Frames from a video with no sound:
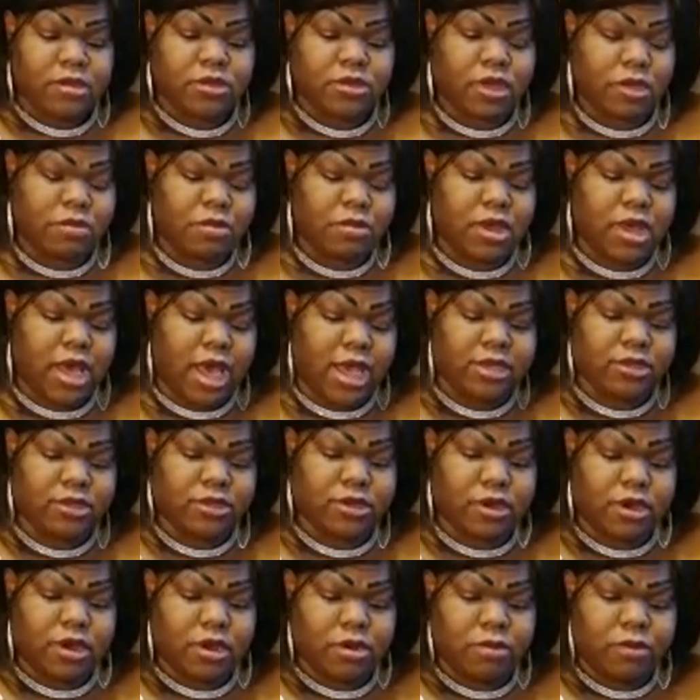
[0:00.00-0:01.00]
Some of you
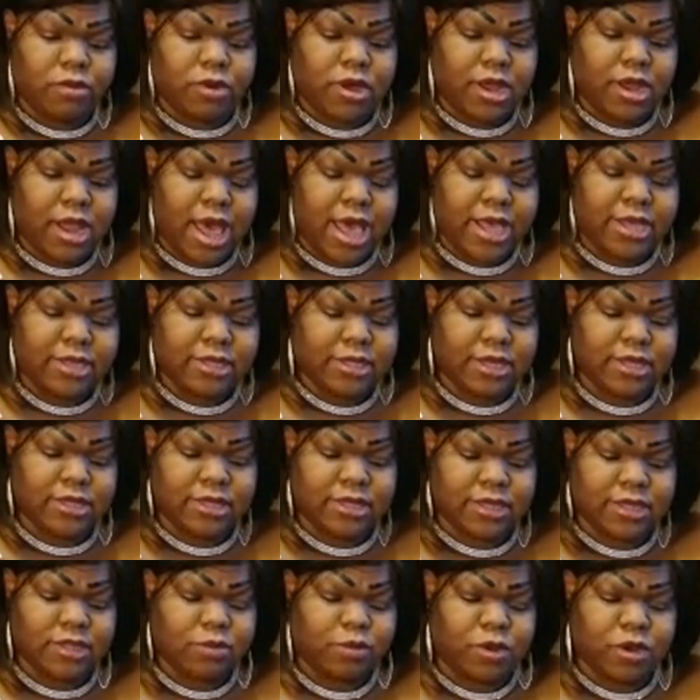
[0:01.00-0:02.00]
guys are going to realize
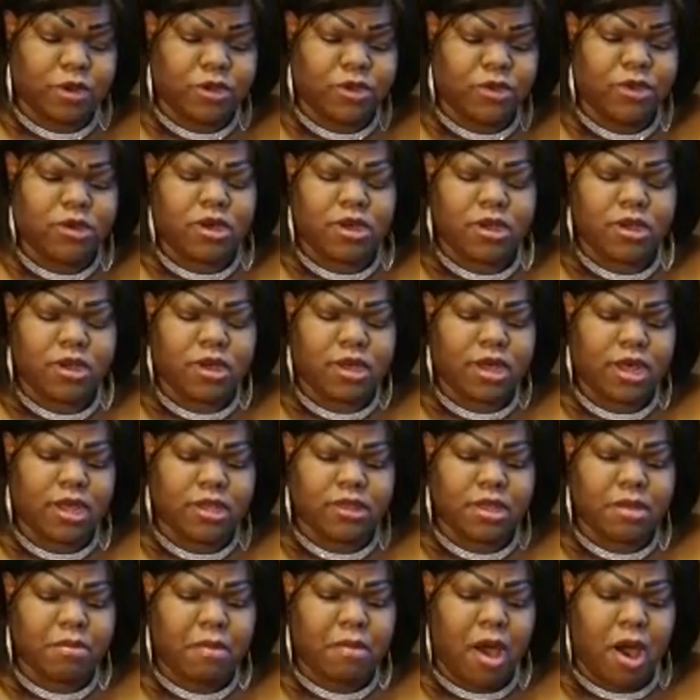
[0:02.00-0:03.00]
this as well. You could have
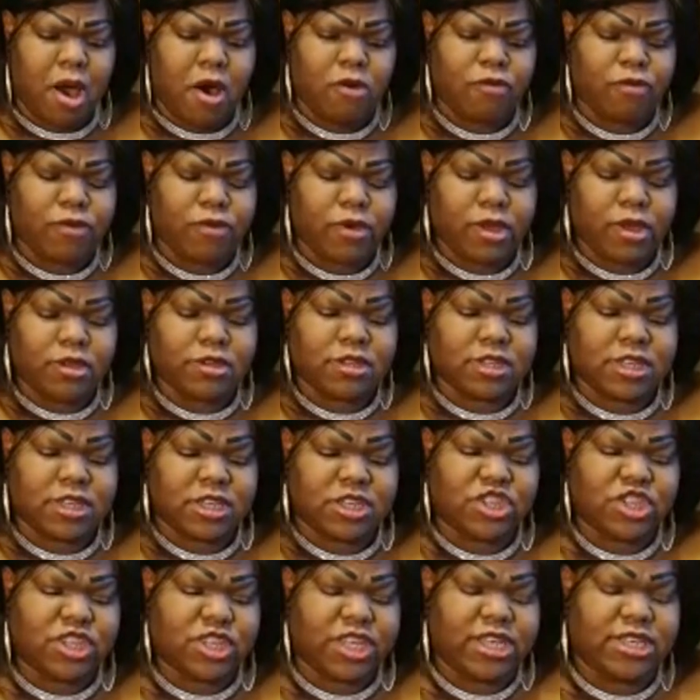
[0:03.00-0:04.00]
cut them off as
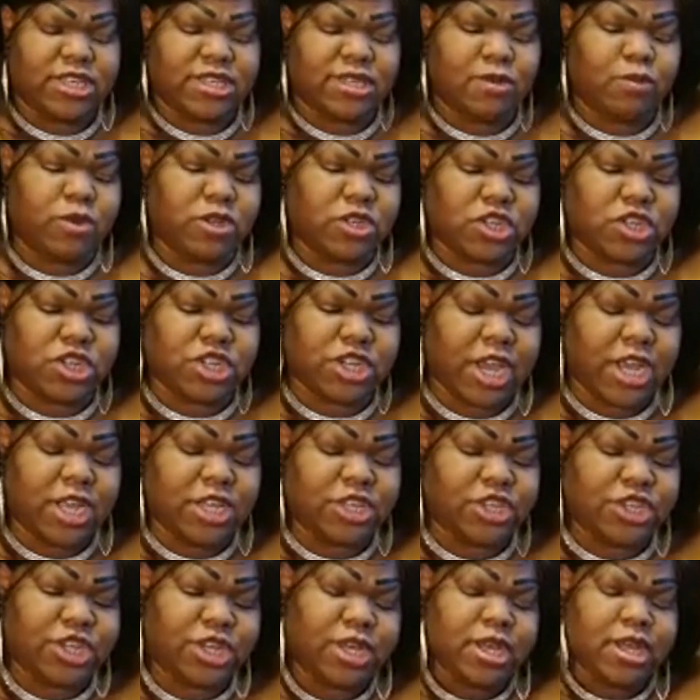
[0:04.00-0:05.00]
the season was
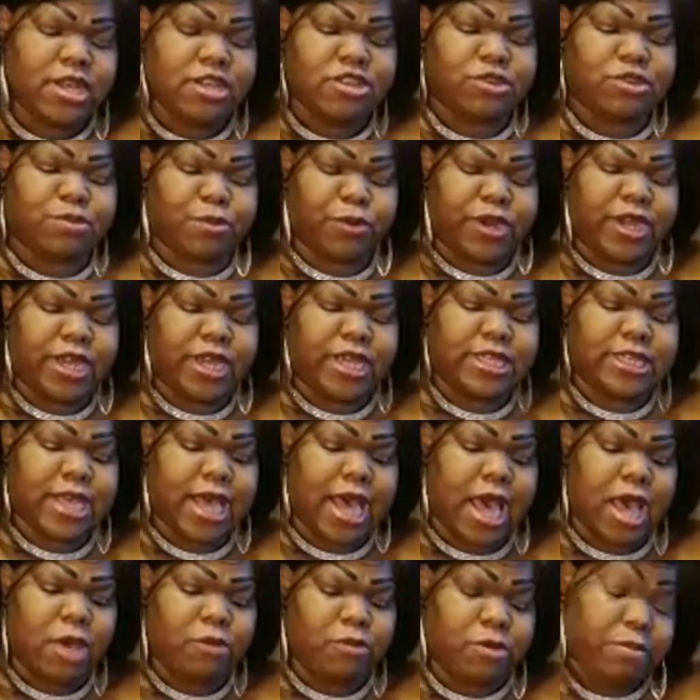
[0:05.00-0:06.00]
changing.
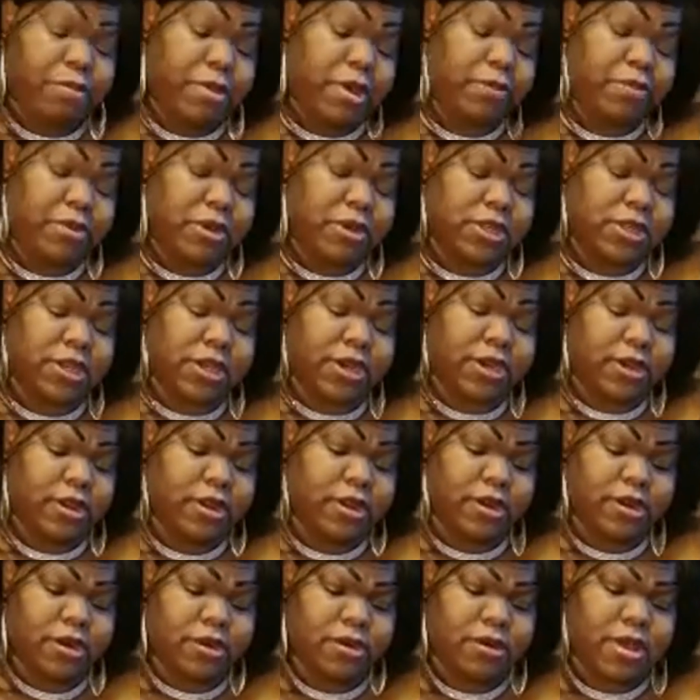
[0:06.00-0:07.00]
Springtime would be
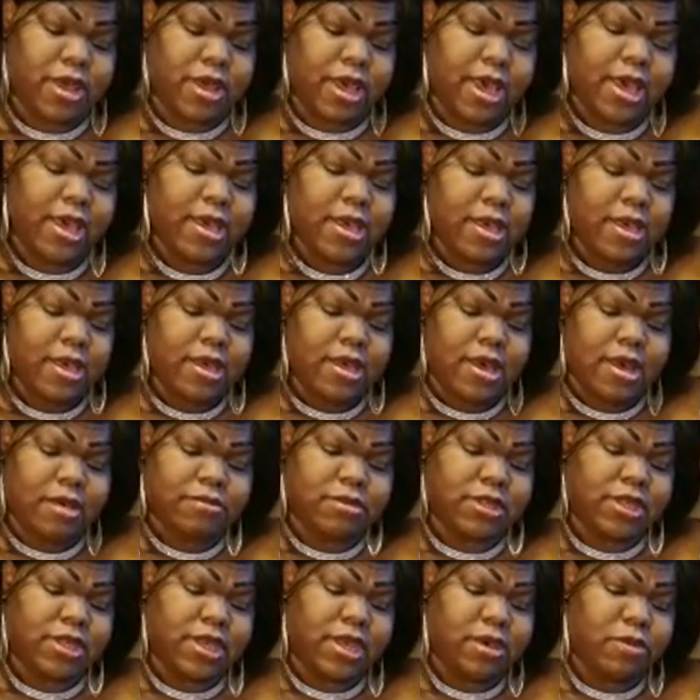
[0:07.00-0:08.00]
particular, okay?
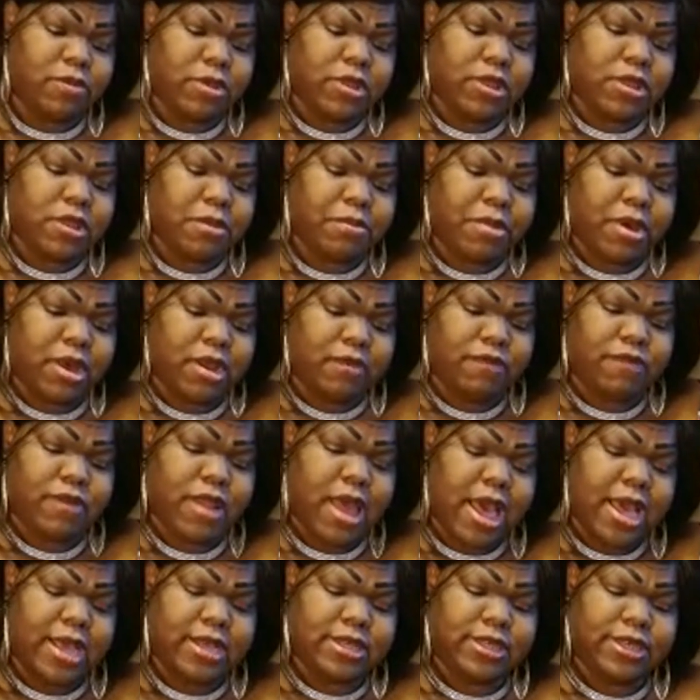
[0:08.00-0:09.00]
I'm seeing with the
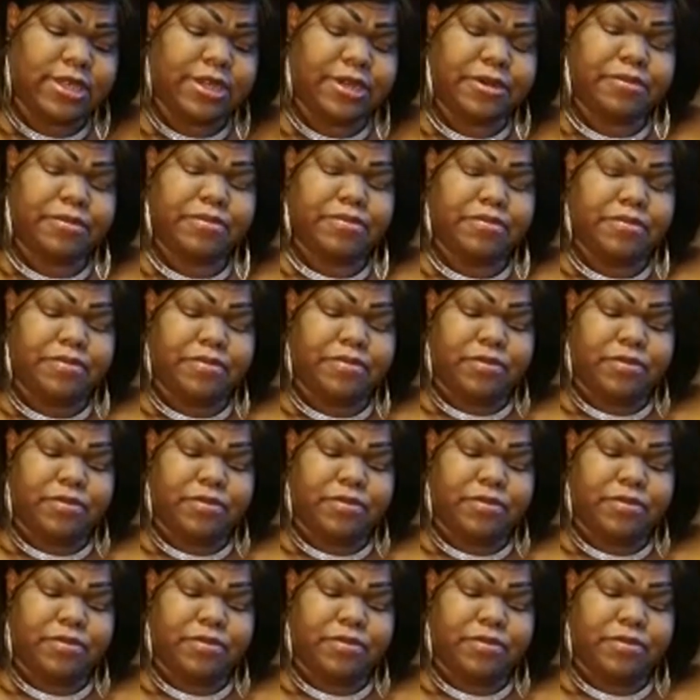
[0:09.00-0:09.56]
butterflies here.